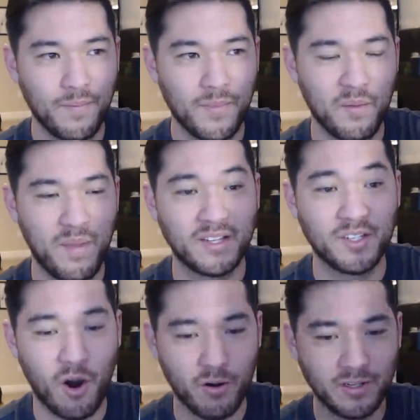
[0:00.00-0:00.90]
the best
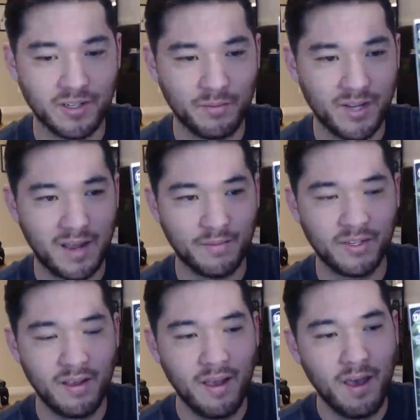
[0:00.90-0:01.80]
artists
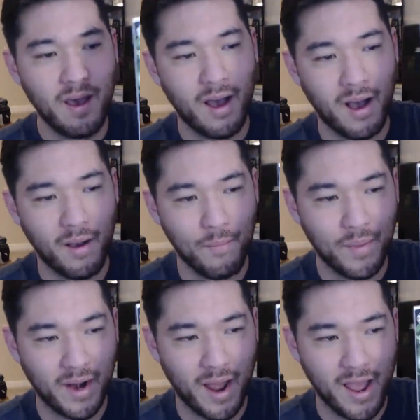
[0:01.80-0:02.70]
sometimes.
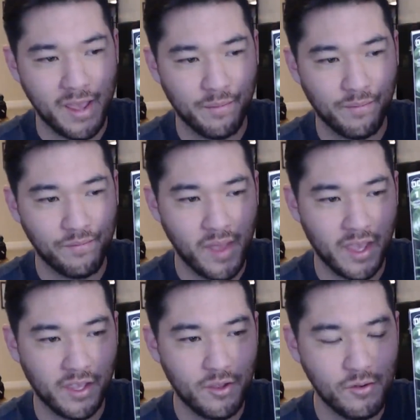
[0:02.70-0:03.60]
But I am a
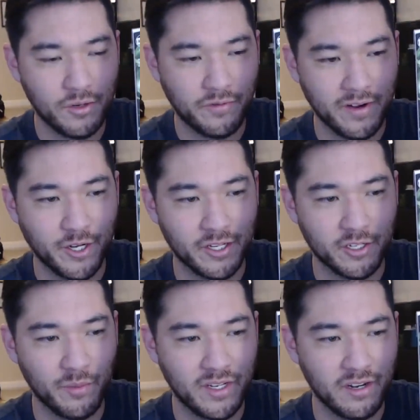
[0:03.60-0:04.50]
huge
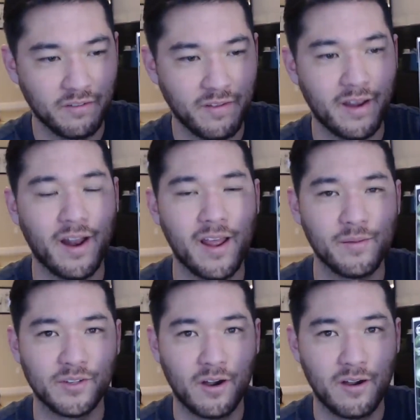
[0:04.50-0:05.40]
Francesco Mattina fan. I am
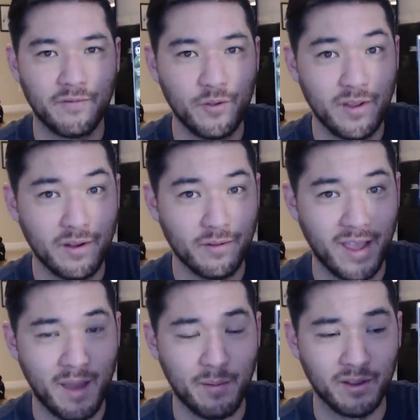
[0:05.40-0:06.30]
sorry if you hear
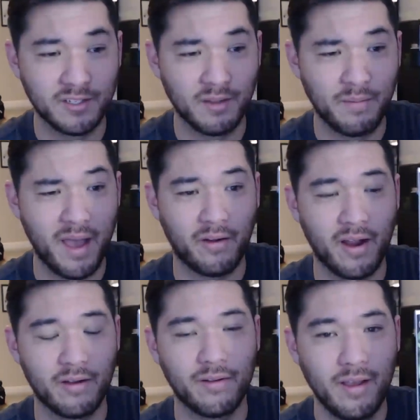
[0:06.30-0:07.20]
the ambulance in the background,